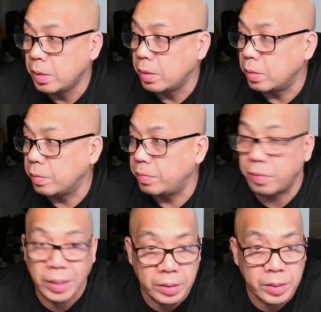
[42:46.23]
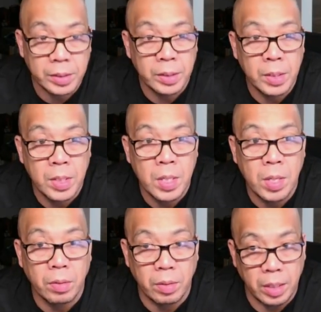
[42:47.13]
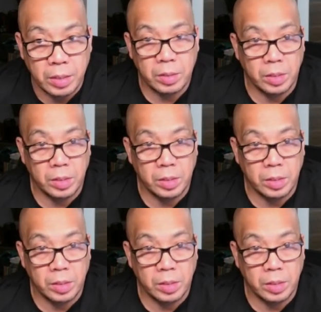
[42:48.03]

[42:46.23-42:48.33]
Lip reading: or friends that,